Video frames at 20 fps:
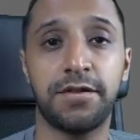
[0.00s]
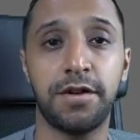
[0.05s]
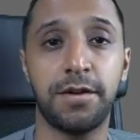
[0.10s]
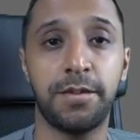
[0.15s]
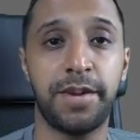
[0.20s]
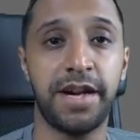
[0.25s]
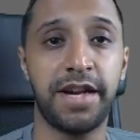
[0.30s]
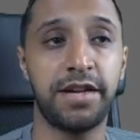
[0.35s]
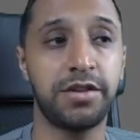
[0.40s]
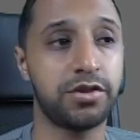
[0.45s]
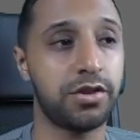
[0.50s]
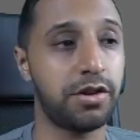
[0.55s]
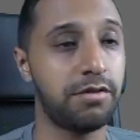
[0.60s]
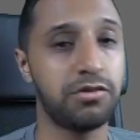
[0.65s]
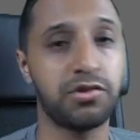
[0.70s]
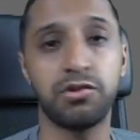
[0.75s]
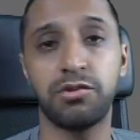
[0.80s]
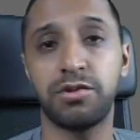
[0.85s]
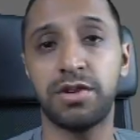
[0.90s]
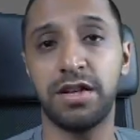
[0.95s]
page. I was
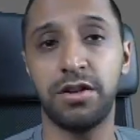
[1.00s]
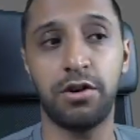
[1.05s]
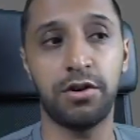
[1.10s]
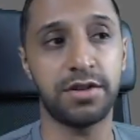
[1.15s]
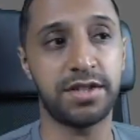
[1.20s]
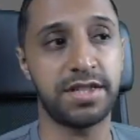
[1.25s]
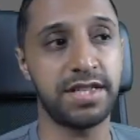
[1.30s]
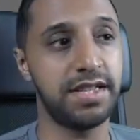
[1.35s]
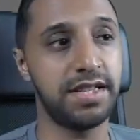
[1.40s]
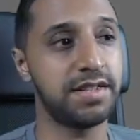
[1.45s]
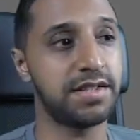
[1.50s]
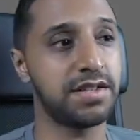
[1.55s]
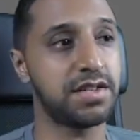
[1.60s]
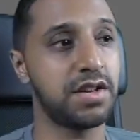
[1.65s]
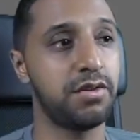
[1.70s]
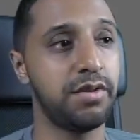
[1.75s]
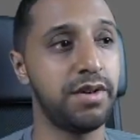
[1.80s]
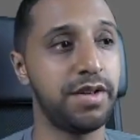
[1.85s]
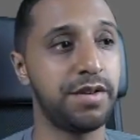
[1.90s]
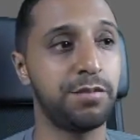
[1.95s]
already logged in, so
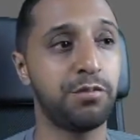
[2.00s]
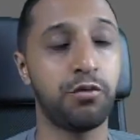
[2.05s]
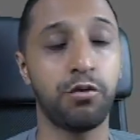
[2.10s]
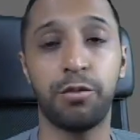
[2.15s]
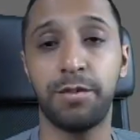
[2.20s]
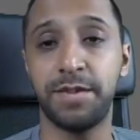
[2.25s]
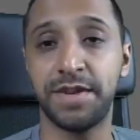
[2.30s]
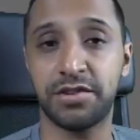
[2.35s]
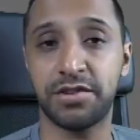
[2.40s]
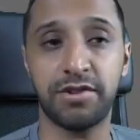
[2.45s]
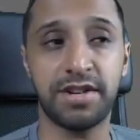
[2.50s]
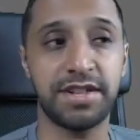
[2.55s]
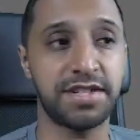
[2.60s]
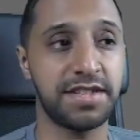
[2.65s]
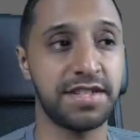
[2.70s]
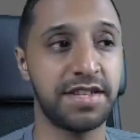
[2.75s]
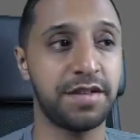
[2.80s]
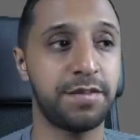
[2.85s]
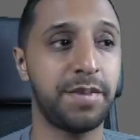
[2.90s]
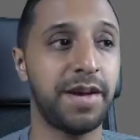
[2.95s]
it's brought me straight to
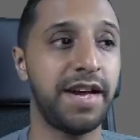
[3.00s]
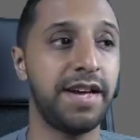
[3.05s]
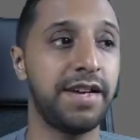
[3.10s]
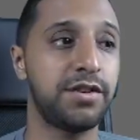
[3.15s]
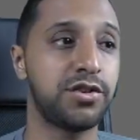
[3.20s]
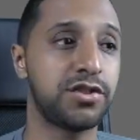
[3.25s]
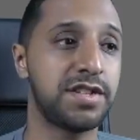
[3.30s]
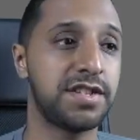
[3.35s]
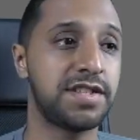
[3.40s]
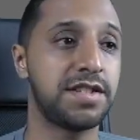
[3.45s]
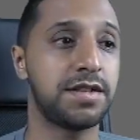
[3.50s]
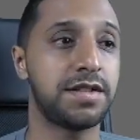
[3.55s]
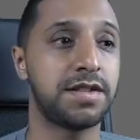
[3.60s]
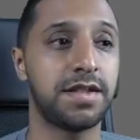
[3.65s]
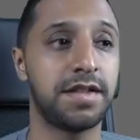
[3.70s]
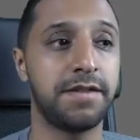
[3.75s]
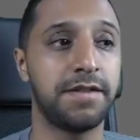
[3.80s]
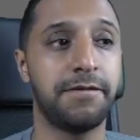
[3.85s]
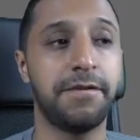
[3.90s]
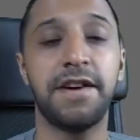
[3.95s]
this page. This is
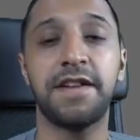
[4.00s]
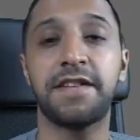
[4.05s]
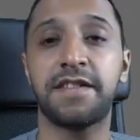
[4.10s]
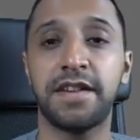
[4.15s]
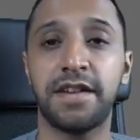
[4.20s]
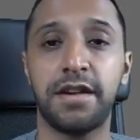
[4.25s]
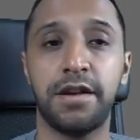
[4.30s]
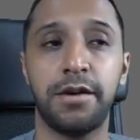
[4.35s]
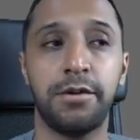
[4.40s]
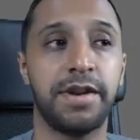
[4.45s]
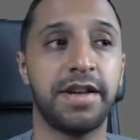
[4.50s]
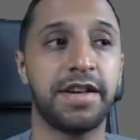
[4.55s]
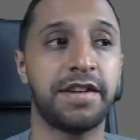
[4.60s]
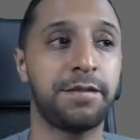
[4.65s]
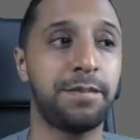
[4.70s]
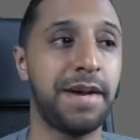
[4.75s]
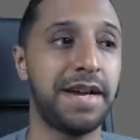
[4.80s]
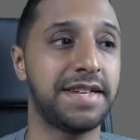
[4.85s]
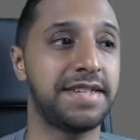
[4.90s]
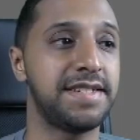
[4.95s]
the first thing you would
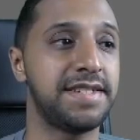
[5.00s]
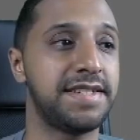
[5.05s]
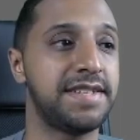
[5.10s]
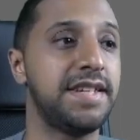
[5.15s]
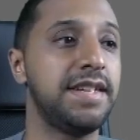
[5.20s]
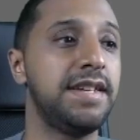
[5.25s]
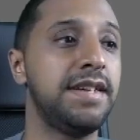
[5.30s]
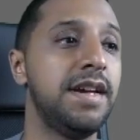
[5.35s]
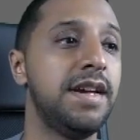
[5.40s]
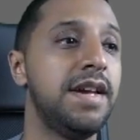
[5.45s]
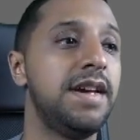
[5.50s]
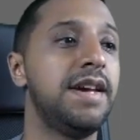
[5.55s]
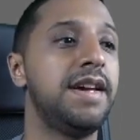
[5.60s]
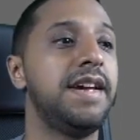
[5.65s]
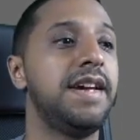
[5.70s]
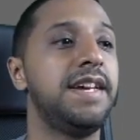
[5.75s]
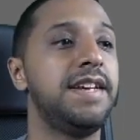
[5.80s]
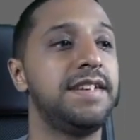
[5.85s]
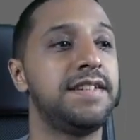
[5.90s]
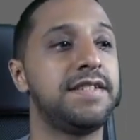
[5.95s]
expect to see
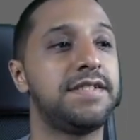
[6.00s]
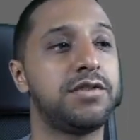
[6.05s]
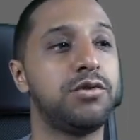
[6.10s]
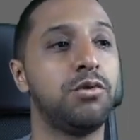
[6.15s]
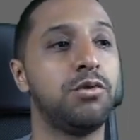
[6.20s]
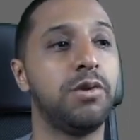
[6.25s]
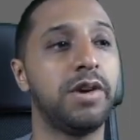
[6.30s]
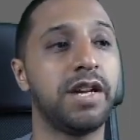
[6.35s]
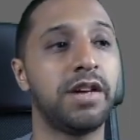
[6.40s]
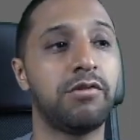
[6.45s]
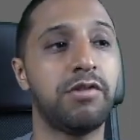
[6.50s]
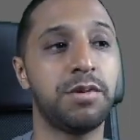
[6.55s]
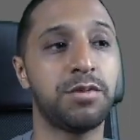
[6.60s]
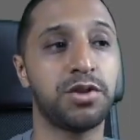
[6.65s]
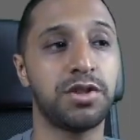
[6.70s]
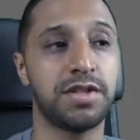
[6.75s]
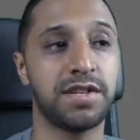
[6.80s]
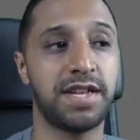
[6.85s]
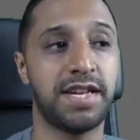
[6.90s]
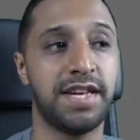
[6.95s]
is your
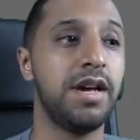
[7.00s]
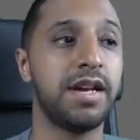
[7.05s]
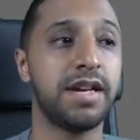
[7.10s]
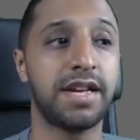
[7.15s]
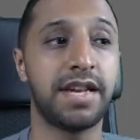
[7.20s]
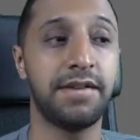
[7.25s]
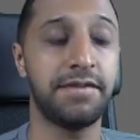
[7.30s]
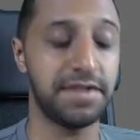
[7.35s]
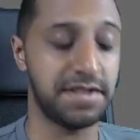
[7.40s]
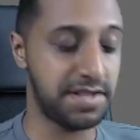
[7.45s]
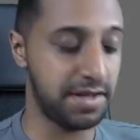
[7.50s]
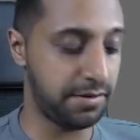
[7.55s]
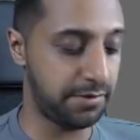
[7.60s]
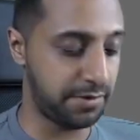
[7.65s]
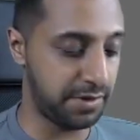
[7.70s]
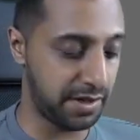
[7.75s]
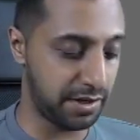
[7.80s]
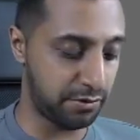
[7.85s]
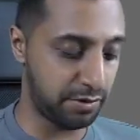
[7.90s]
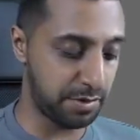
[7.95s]
encryption key. Give yourself
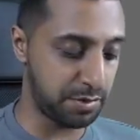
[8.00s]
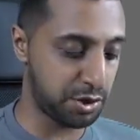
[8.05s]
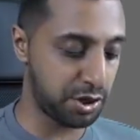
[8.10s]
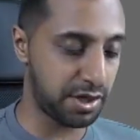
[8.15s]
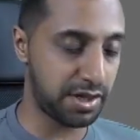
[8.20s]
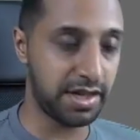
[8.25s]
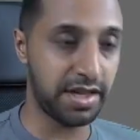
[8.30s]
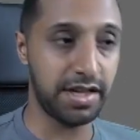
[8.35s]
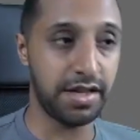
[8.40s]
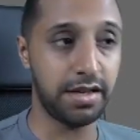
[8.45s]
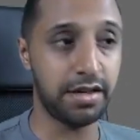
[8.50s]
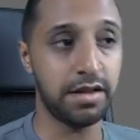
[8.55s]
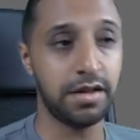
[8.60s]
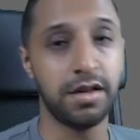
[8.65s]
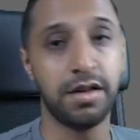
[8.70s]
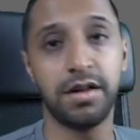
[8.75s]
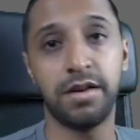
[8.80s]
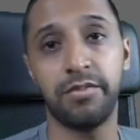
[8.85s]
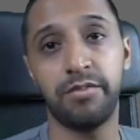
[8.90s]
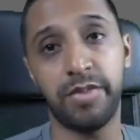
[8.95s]
an encryption key,
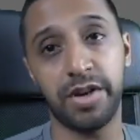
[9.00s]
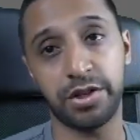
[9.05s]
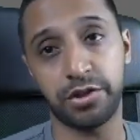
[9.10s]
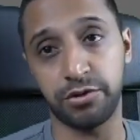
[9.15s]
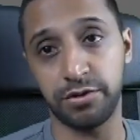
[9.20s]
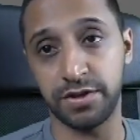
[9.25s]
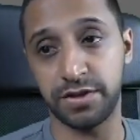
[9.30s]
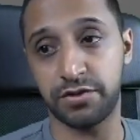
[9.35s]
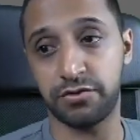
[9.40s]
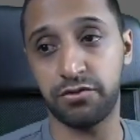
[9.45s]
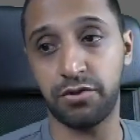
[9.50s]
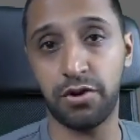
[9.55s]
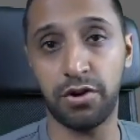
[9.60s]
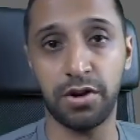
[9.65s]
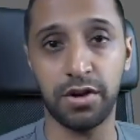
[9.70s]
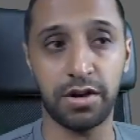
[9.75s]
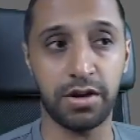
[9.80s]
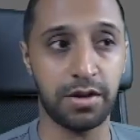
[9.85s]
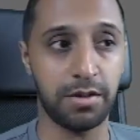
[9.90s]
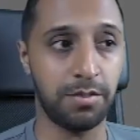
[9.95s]
make sure it's strong
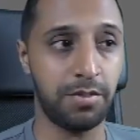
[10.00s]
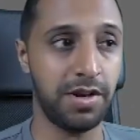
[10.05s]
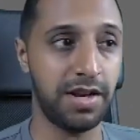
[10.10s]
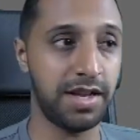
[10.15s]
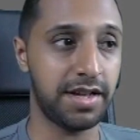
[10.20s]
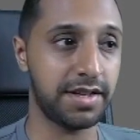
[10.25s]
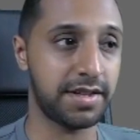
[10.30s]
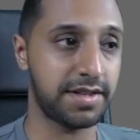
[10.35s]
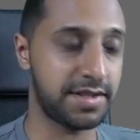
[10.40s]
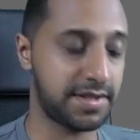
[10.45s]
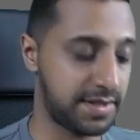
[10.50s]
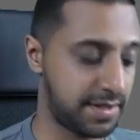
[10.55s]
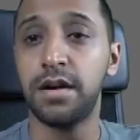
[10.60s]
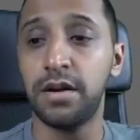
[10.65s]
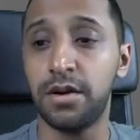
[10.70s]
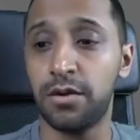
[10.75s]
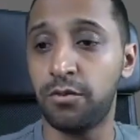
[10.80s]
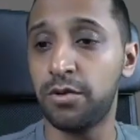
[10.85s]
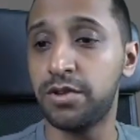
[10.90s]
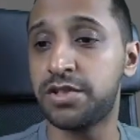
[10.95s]
and complex.
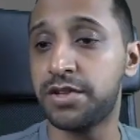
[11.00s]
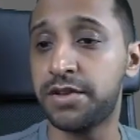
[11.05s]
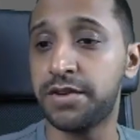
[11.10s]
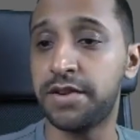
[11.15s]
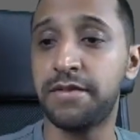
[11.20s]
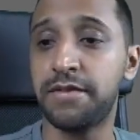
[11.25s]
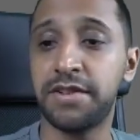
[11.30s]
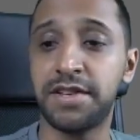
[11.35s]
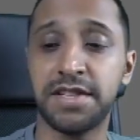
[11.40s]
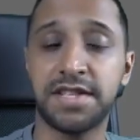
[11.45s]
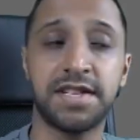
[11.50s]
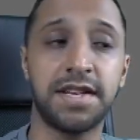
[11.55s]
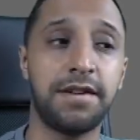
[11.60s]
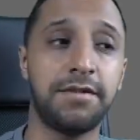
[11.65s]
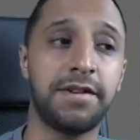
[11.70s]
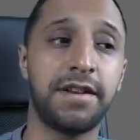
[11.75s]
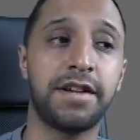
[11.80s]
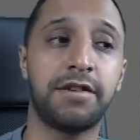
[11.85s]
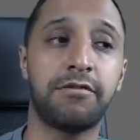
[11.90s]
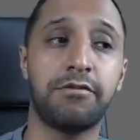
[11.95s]
Once you've given yourself an
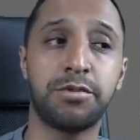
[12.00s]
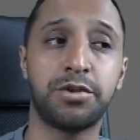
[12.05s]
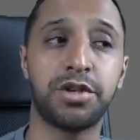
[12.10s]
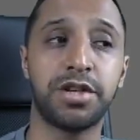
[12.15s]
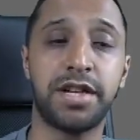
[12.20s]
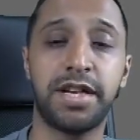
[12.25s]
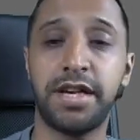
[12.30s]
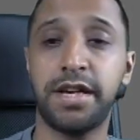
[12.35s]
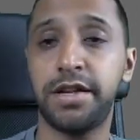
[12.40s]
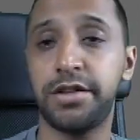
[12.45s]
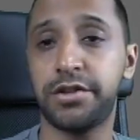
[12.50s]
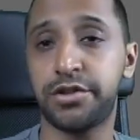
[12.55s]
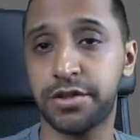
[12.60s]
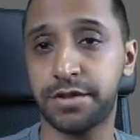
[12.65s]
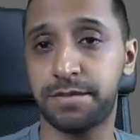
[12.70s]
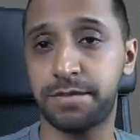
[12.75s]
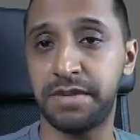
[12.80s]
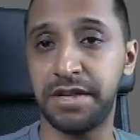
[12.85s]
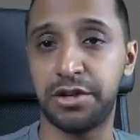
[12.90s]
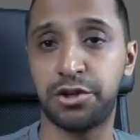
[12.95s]
encryption key, just
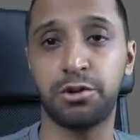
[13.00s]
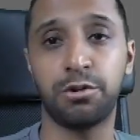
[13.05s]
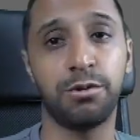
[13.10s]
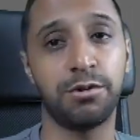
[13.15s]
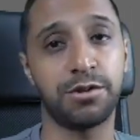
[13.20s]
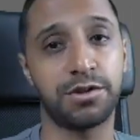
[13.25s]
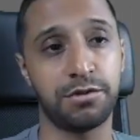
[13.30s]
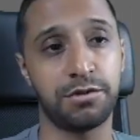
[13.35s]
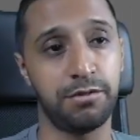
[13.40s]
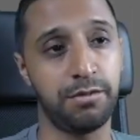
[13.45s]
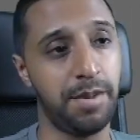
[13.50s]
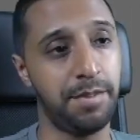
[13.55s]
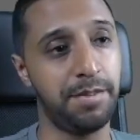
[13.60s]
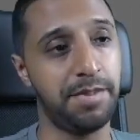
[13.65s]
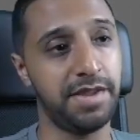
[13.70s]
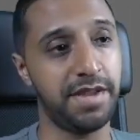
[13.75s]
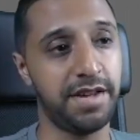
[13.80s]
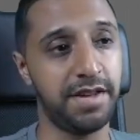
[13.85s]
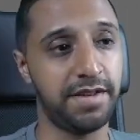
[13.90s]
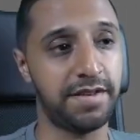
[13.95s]
be sure to remember
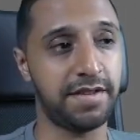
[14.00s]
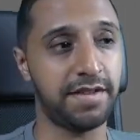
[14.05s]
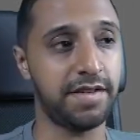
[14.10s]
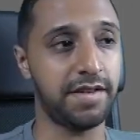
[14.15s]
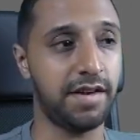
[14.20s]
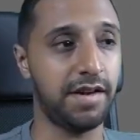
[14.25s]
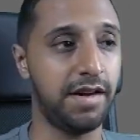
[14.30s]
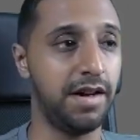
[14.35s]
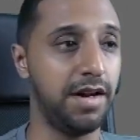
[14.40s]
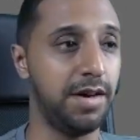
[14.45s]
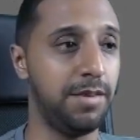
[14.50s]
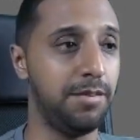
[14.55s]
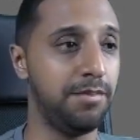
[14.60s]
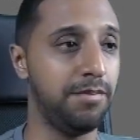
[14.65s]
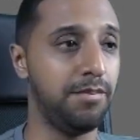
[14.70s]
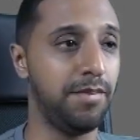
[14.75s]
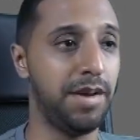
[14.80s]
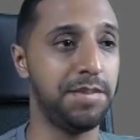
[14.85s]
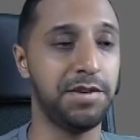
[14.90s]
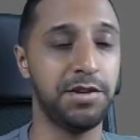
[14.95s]
this. Um,
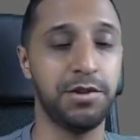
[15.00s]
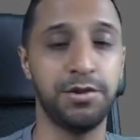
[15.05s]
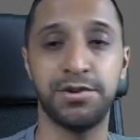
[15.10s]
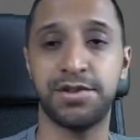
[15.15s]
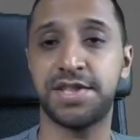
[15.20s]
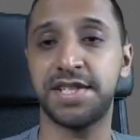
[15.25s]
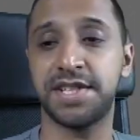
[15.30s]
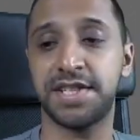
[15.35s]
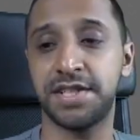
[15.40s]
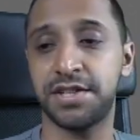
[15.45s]
maybe use this as